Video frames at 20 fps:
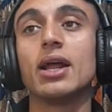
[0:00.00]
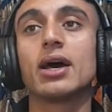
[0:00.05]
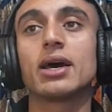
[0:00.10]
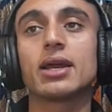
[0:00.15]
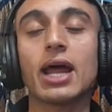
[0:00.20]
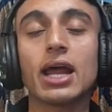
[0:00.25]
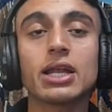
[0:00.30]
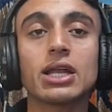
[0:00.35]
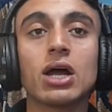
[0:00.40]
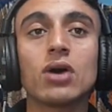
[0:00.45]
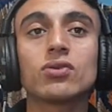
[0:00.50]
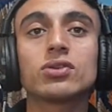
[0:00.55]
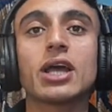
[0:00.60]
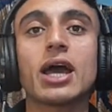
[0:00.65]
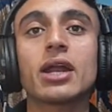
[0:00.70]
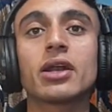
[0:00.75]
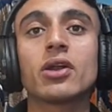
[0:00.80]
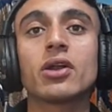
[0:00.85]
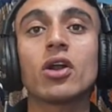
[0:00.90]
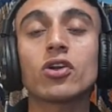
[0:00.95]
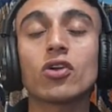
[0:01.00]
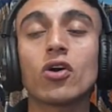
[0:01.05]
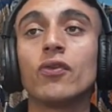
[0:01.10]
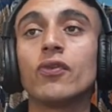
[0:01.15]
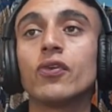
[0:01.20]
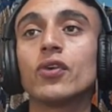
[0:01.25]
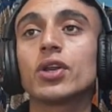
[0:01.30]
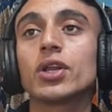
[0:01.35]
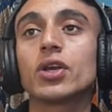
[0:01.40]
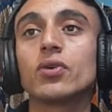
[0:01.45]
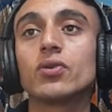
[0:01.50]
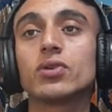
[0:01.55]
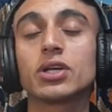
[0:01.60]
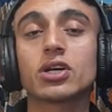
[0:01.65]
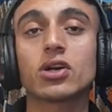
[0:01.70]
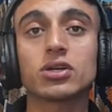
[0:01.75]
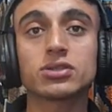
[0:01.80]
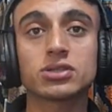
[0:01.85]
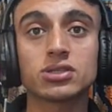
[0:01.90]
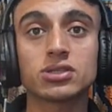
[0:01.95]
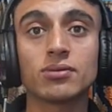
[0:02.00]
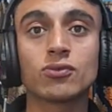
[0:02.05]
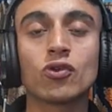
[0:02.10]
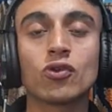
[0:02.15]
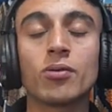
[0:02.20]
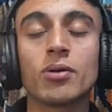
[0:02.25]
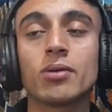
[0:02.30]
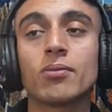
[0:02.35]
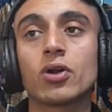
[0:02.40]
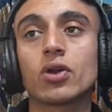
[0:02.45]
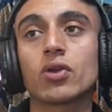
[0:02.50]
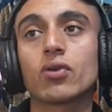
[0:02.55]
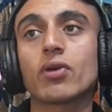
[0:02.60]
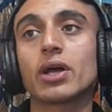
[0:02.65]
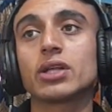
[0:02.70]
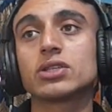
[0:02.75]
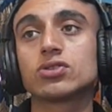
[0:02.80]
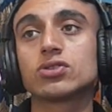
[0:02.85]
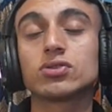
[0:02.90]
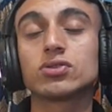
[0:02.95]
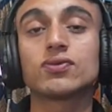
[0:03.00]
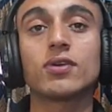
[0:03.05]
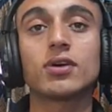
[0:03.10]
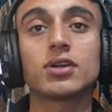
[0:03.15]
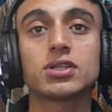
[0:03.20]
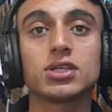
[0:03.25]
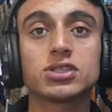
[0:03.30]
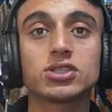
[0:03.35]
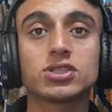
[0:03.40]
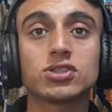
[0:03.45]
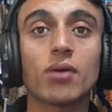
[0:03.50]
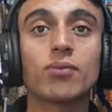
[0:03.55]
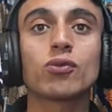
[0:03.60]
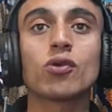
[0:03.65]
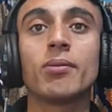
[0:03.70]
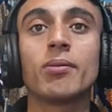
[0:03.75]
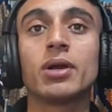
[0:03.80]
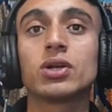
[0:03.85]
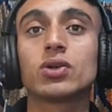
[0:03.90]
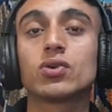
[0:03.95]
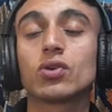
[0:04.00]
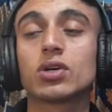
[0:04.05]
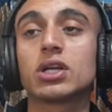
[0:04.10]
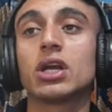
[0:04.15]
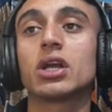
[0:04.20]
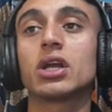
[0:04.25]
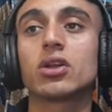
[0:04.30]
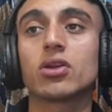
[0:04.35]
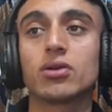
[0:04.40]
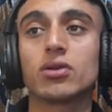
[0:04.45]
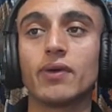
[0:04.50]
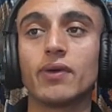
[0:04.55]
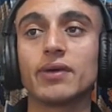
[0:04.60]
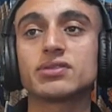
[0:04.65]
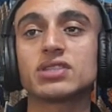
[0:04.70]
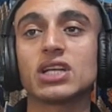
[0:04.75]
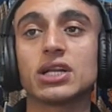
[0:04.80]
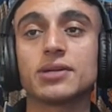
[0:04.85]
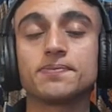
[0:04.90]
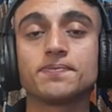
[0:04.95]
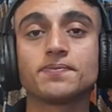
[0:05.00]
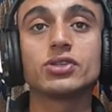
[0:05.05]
Right now, they are not offering you the custom domain, but you can choose for the subdomain to create your website.